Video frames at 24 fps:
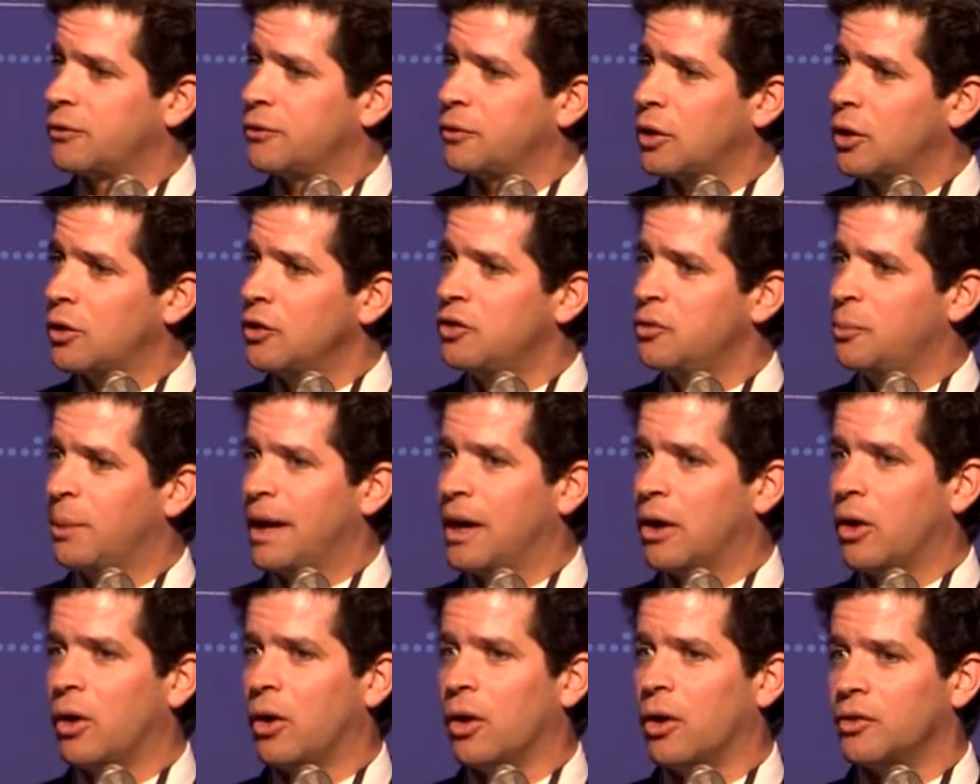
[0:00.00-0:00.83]
flows
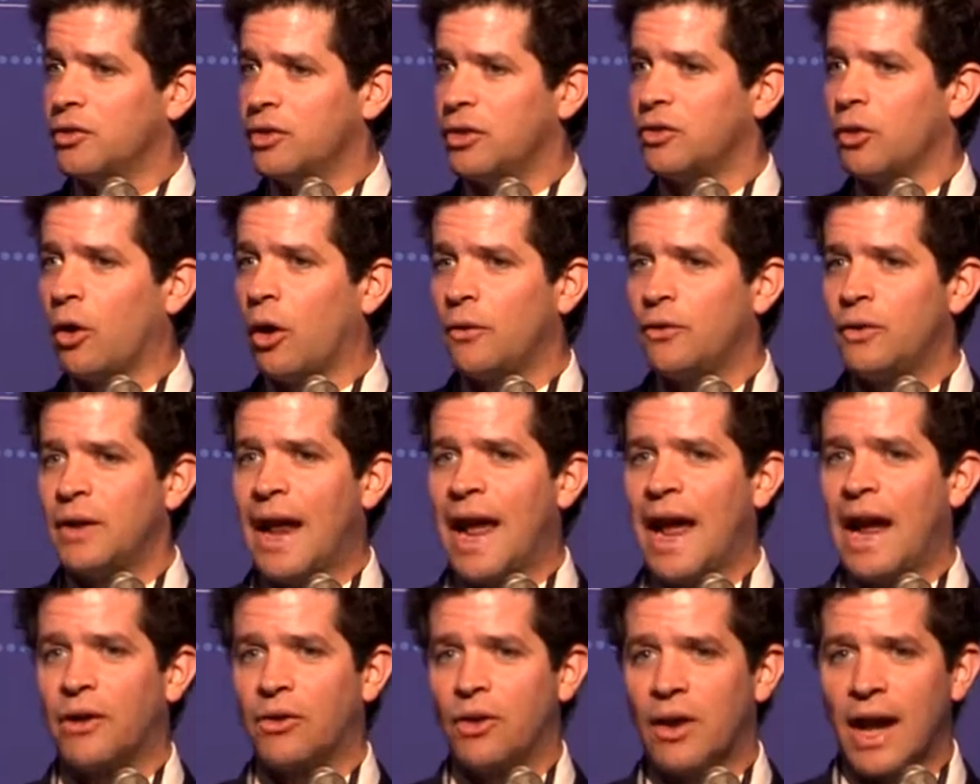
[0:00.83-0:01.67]
because it's often
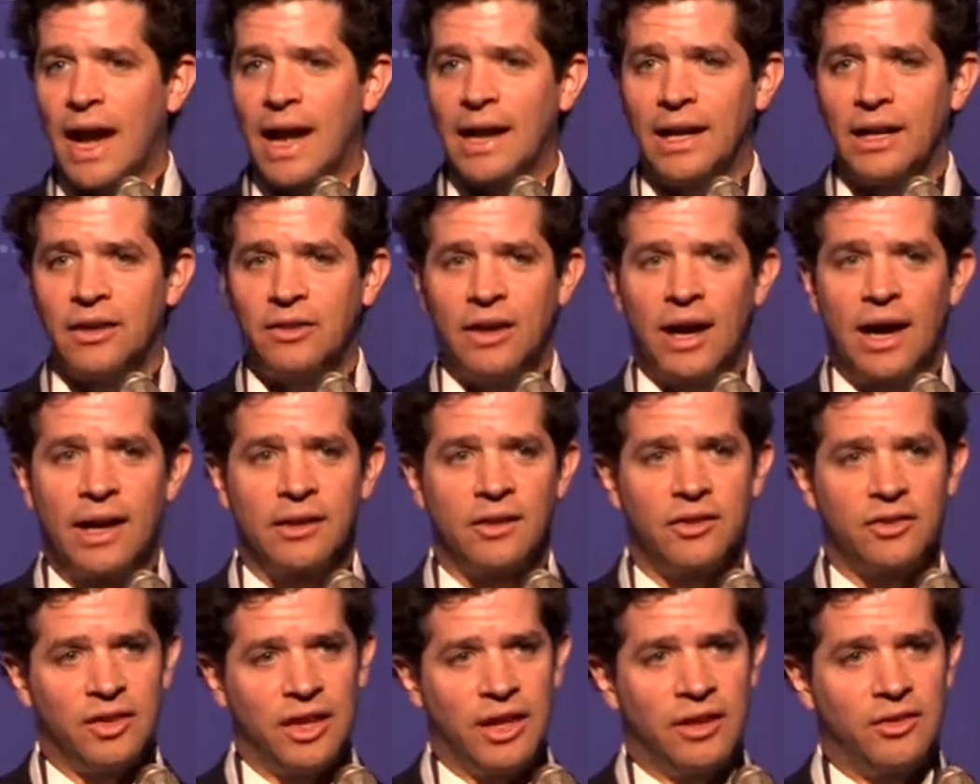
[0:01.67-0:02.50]
aggregating data
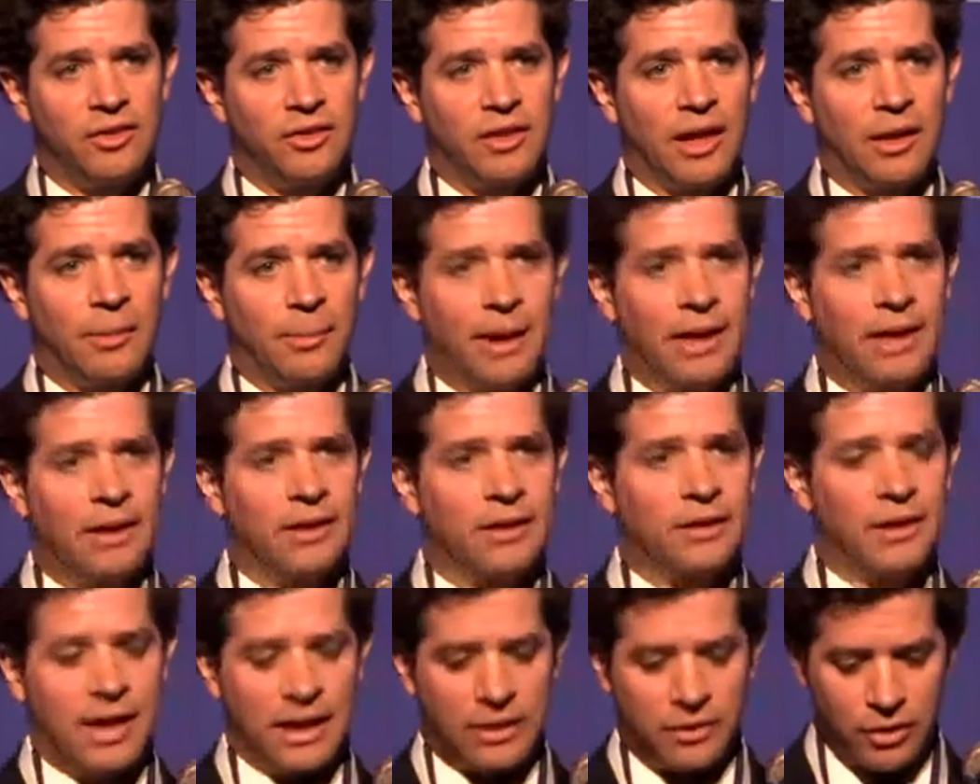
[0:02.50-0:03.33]
sets that are being
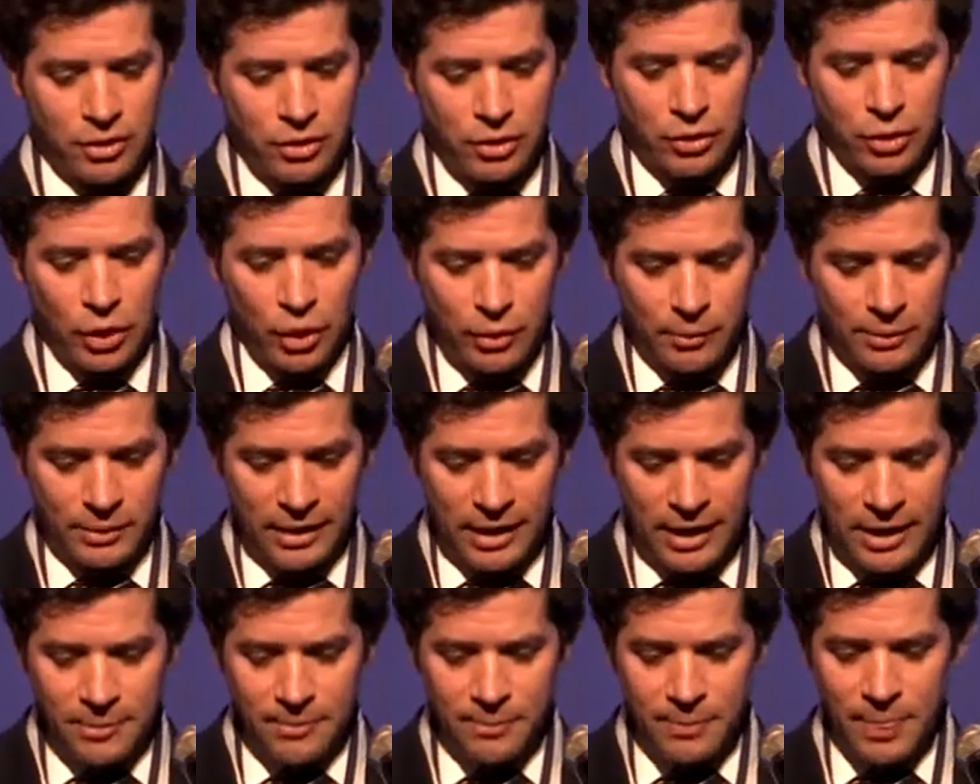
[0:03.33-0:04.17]
collected
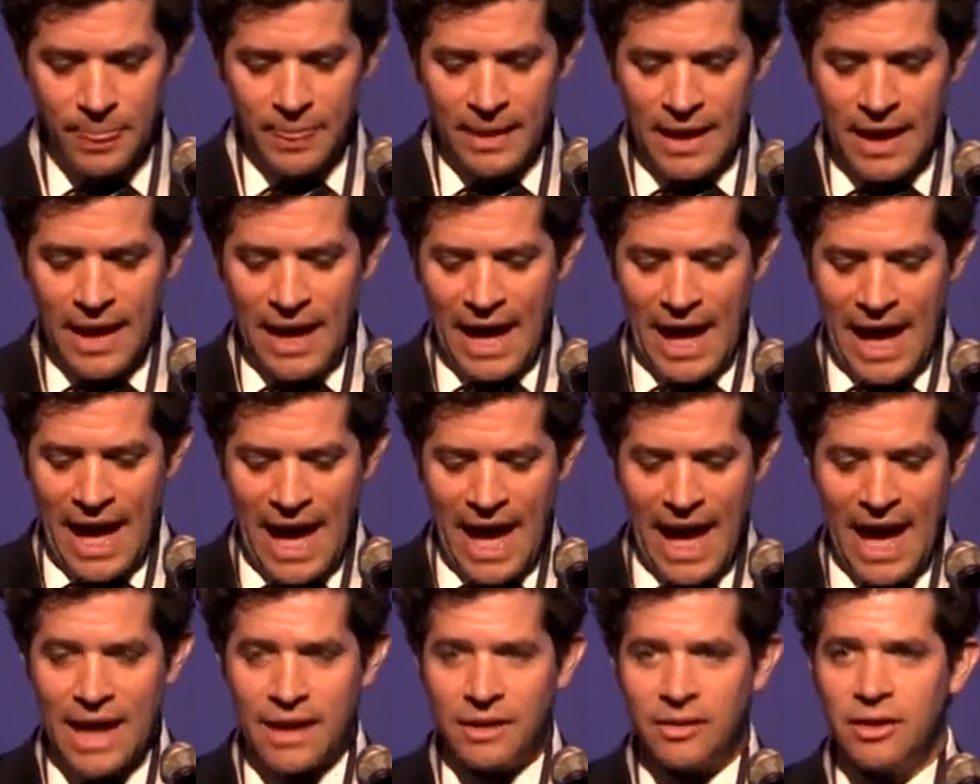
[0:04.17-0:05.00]
globally,
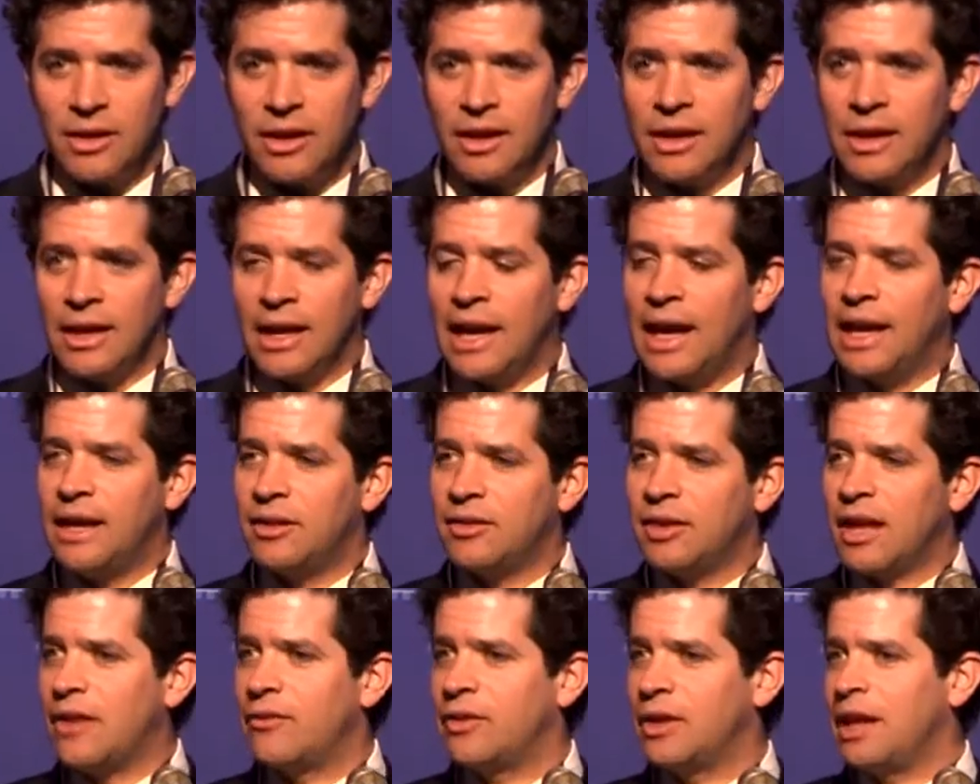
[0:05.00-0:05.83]
and it
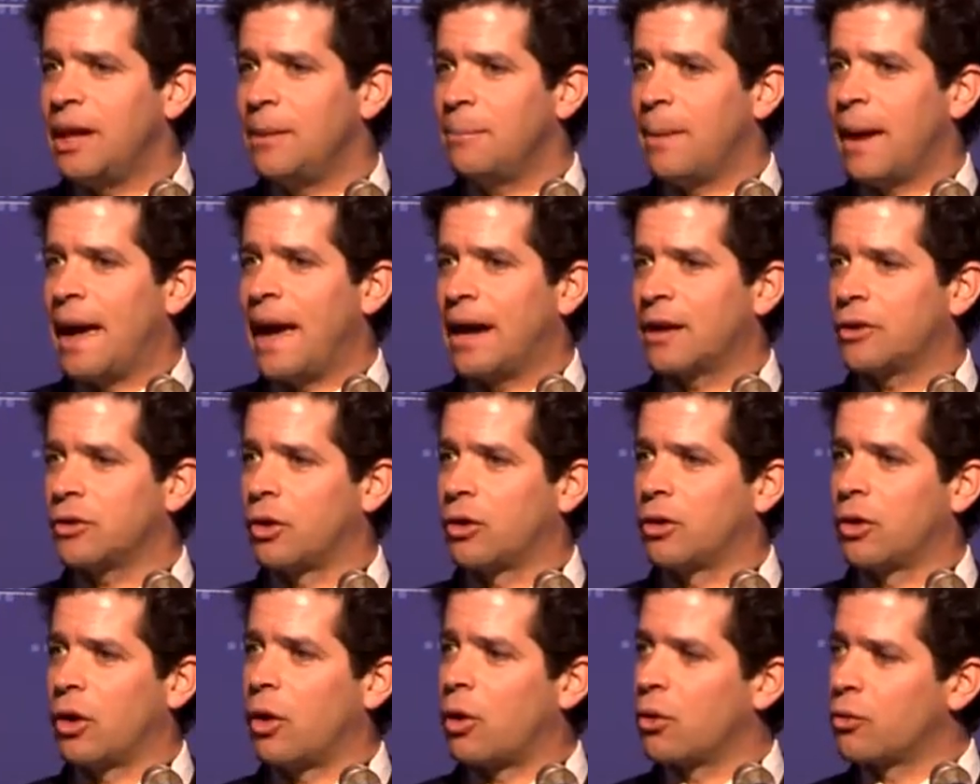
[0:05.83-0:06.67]
is having an impact
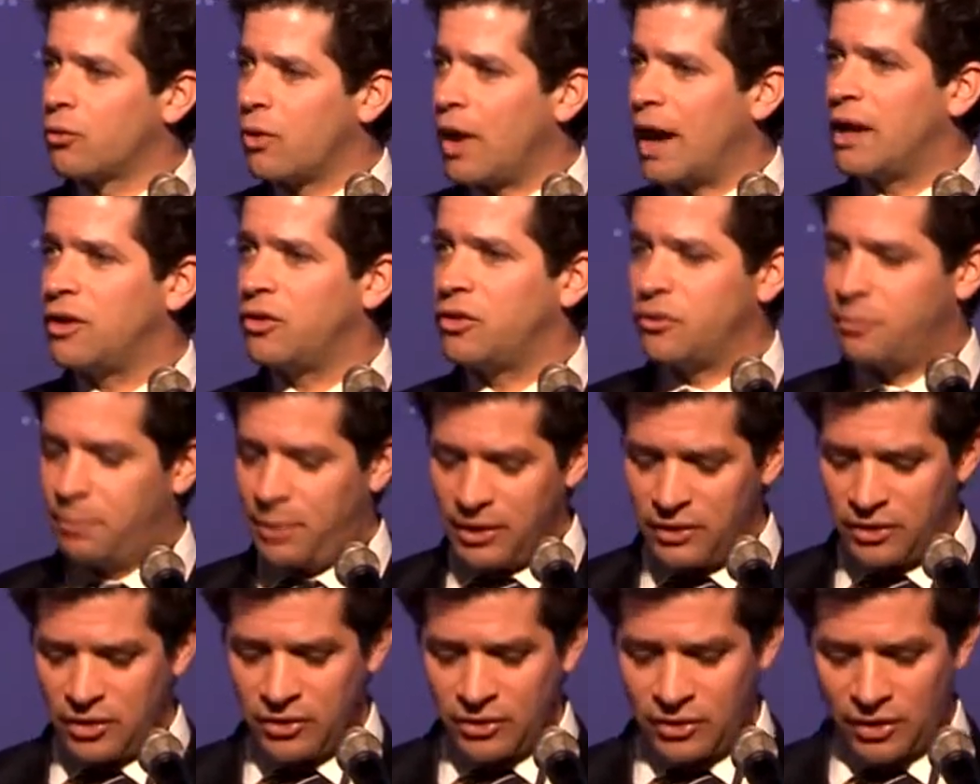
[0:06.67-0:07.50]
on a whole range of
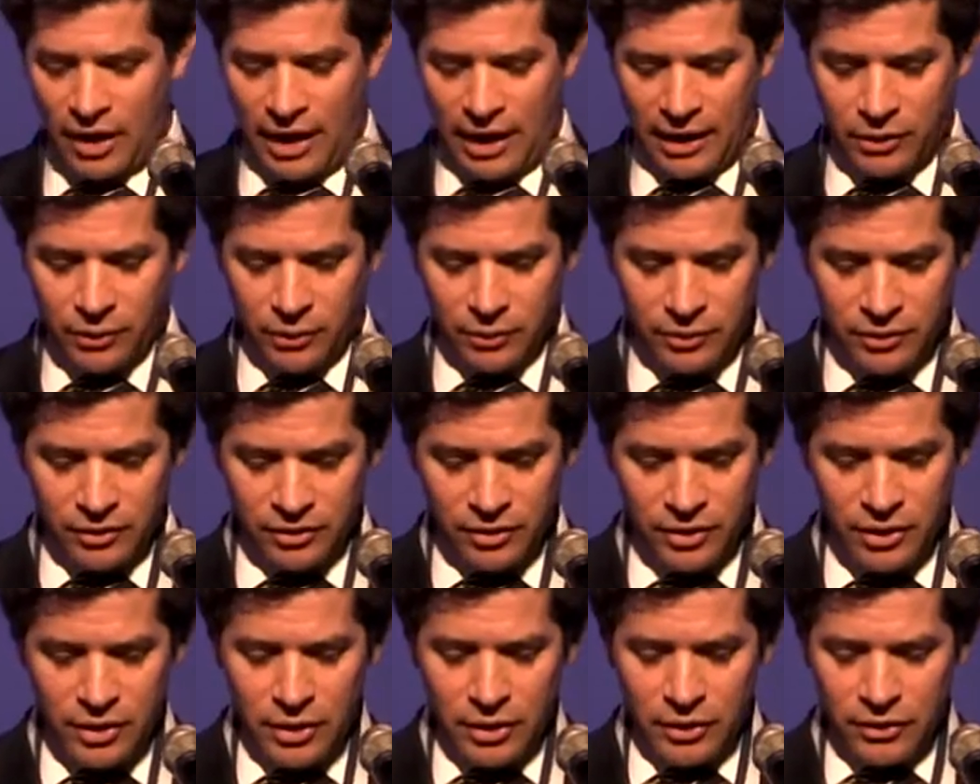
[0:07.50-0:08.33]
business cycles.
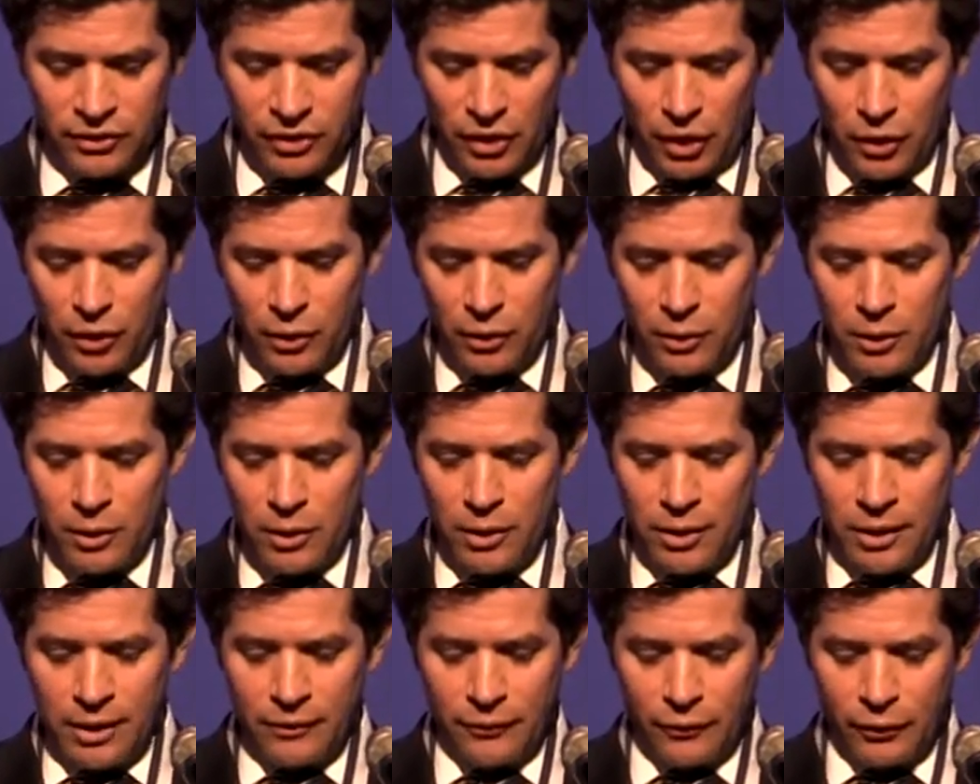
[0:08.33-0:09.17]
So,
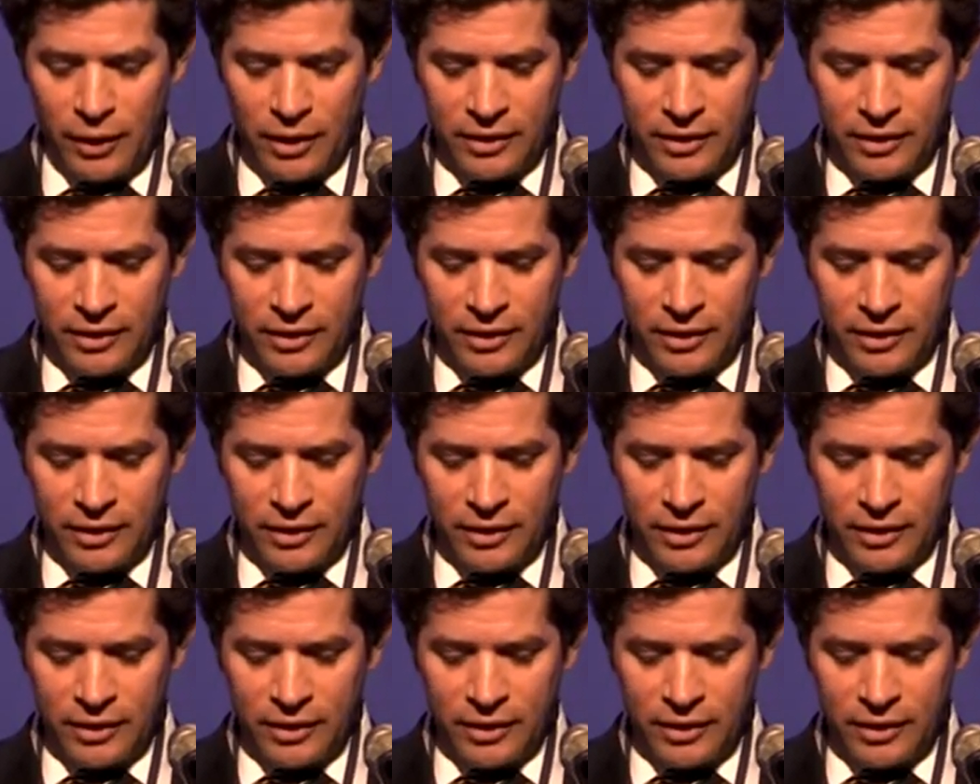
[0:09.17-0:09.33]
for